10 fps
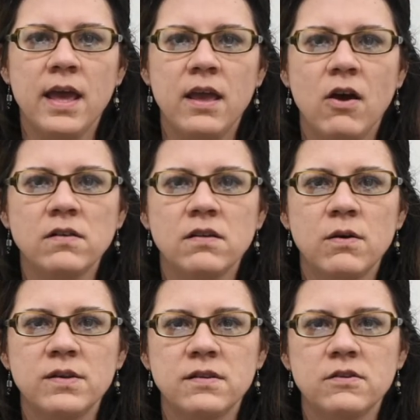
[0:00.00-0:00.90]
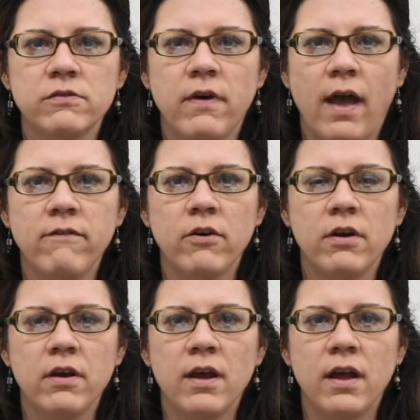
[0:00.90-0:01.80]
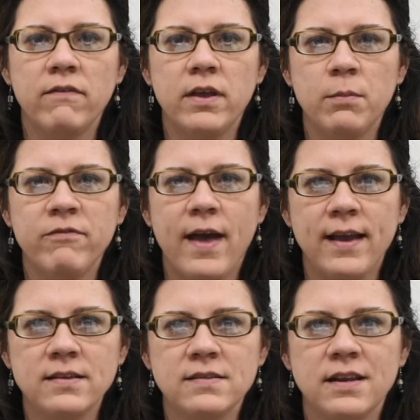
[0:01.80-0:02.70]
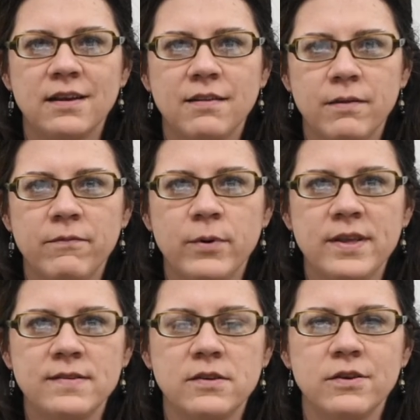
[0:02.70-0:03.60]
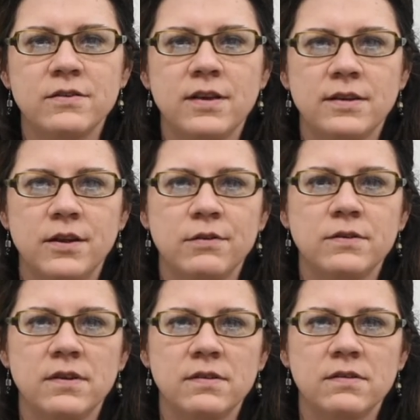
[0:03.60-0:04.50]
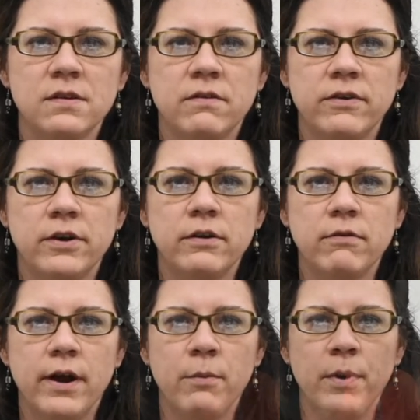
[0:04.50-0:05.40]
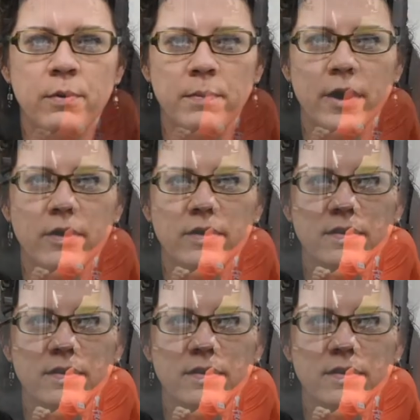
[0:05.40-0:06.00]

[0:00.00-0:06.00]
He also is a survivor of hemophagocytic lymphohistiocytosis, a very rare bone marrow